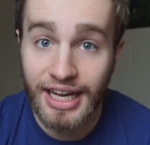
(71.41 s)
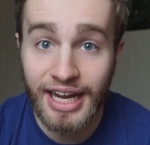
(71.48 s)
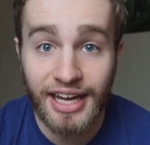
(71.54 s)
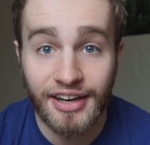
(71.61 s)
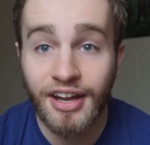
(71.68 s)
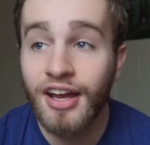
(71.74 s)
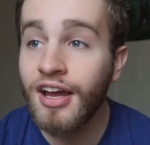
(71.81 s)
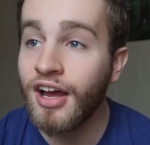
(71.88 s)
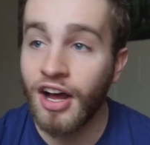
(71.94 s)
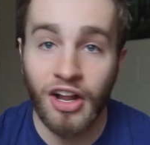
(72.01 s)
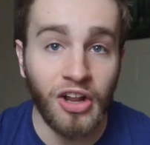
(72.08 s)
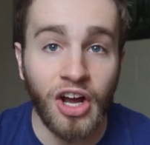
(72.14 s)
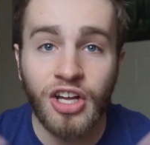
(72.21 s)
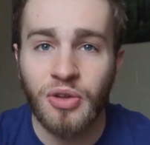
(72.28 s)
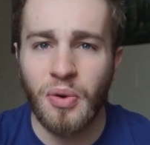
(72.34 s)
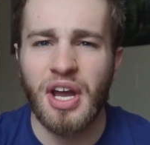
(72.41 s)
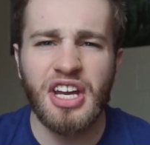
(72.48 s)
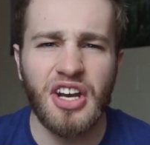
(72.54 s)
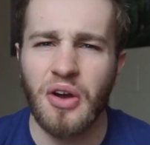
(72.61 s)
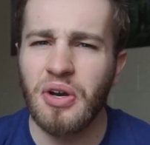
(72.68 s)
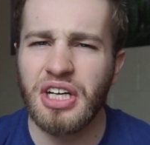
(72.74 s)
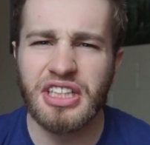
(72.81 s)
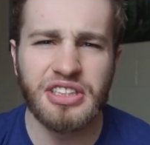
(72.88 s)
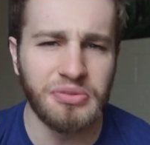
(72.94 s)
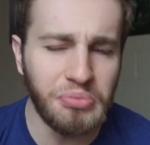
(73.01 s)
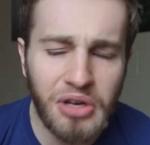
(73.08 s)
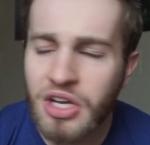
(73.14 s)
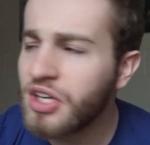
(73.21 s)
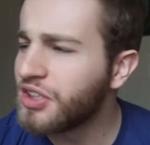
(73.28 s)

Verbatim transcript: And along the way, you know, he did some,